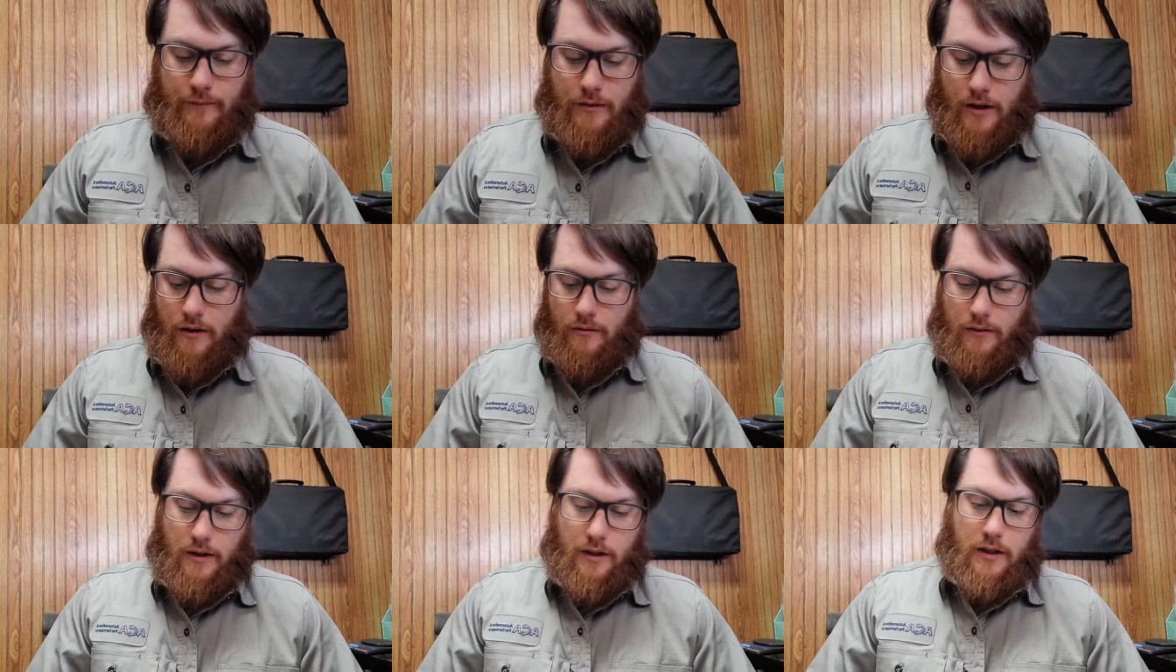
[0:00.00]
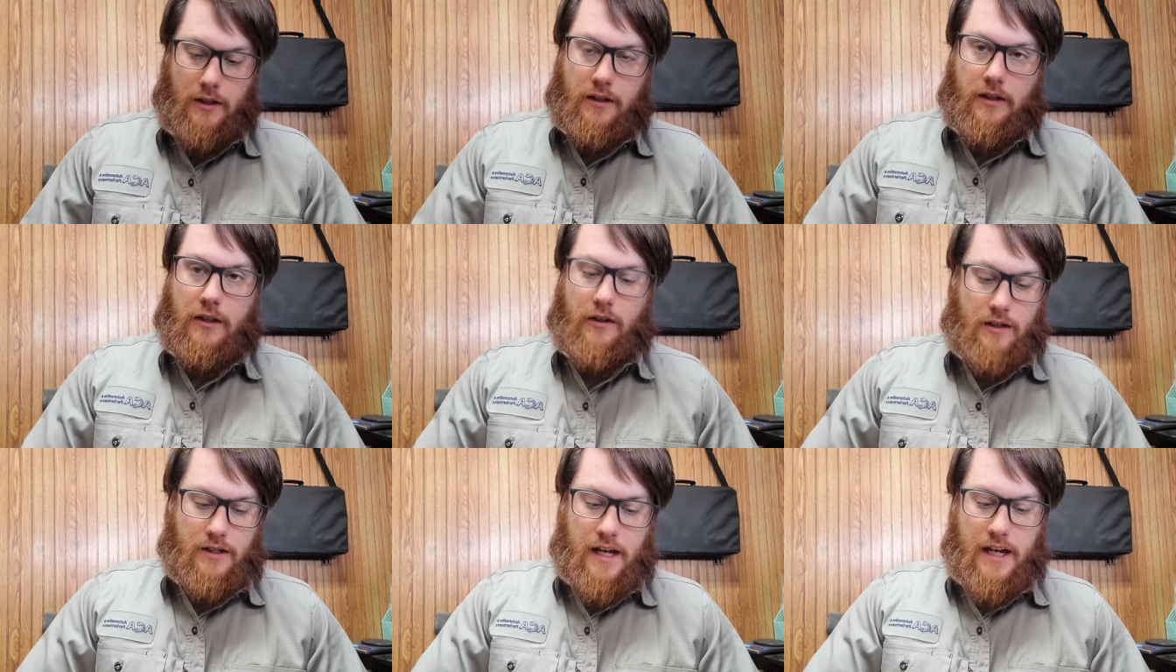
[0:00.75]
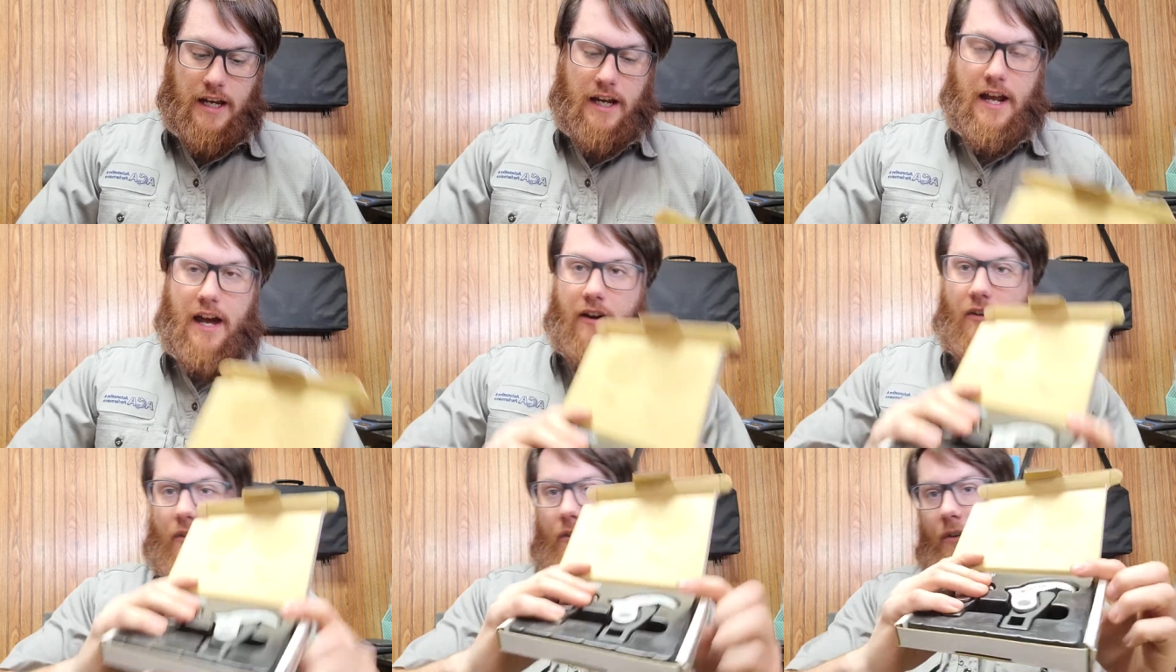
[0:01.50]
So you're going to take it
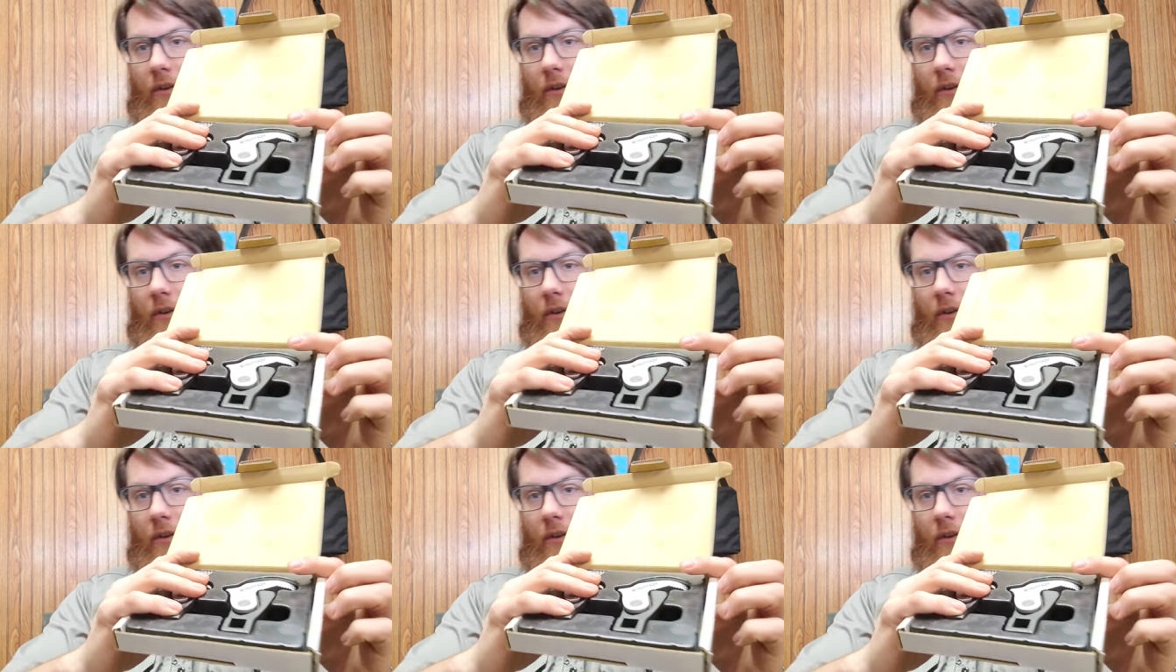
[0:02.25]
out.